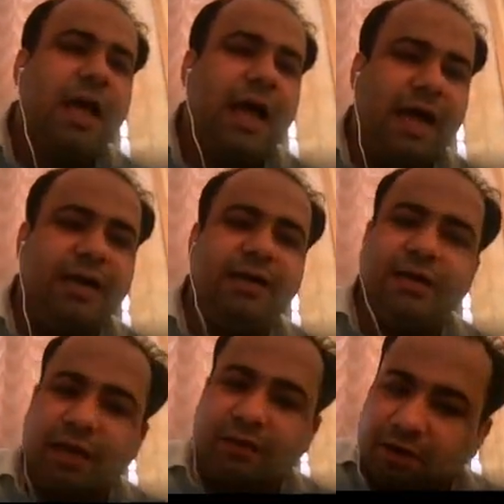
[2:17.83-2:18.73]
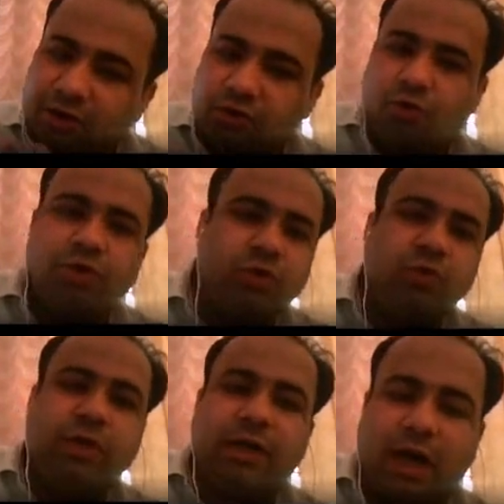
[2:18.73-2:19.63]
and I will show
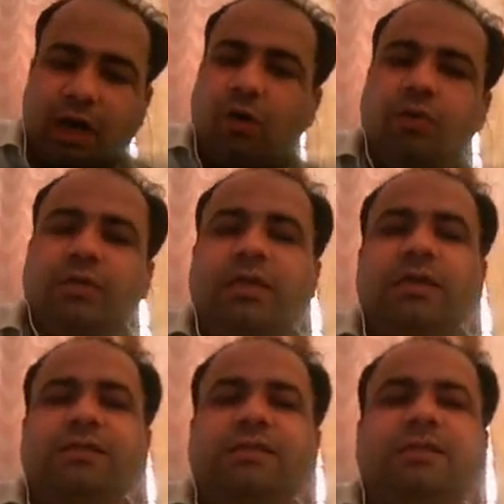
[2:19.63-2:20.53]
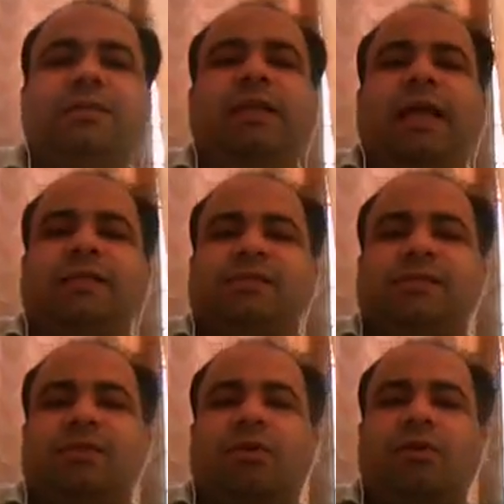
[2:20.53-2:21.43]
you that how these
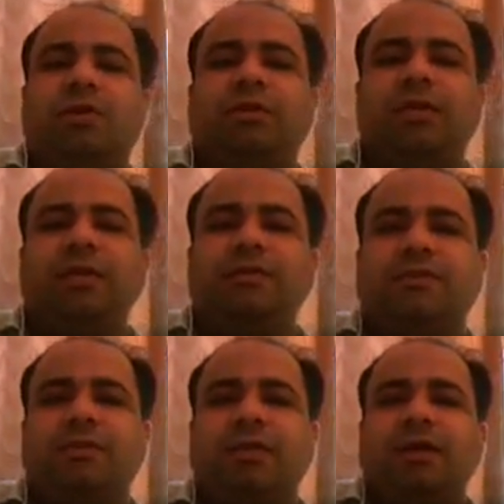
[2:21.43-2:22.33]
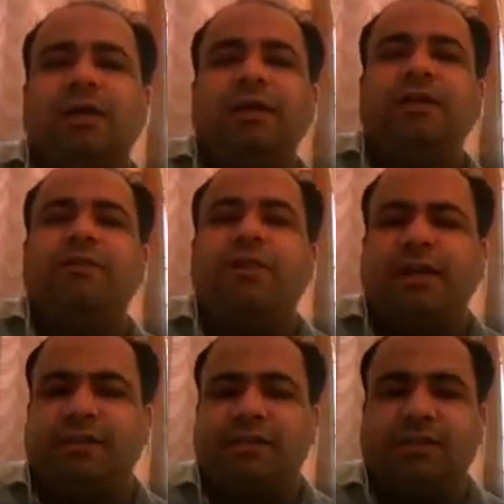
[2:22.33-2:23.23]
cracks or these
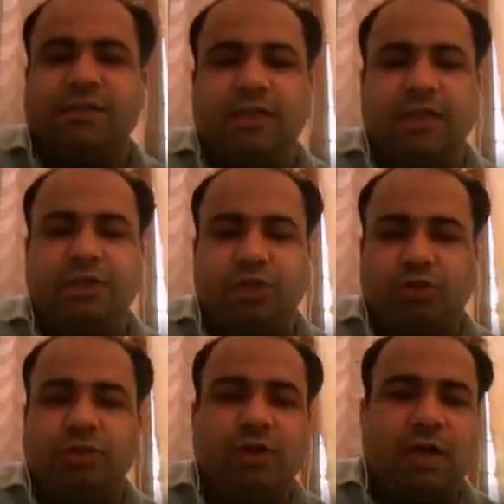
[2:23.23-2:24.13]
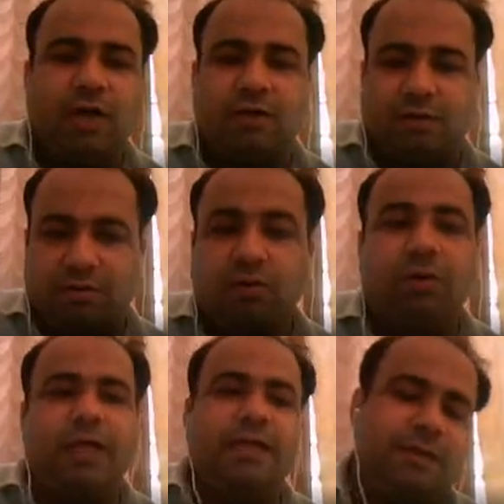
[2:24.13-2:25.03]
defects look
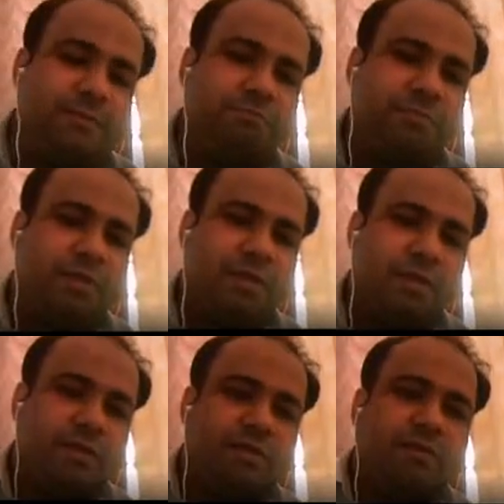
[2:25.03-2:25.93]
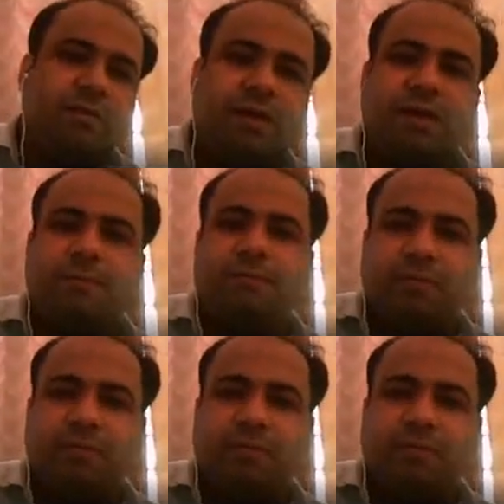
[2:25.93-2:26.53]
like. Okay,